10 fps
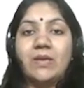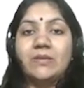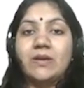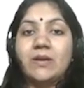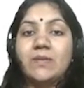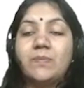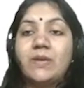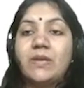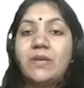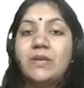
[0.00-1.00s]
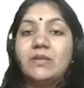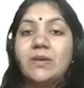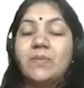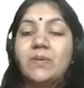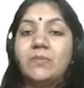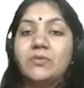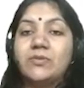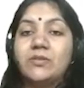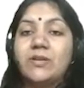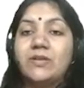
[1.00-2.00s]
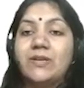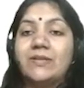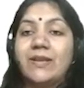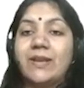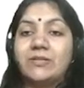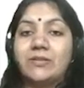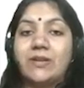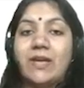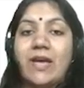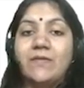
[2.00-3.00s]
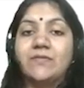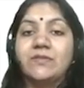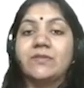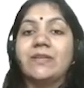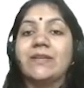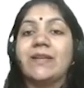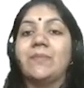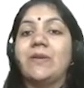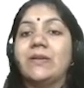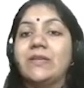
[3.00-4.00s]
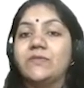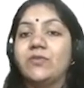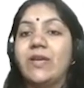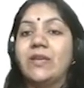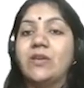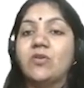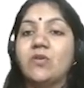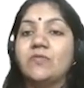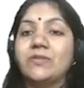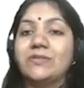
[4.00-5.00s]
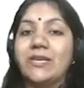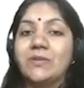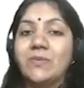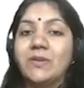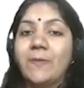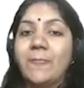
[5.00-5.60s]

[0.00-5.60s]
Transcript: The company, the promoter, the director have certain liabilities for any wrongful statement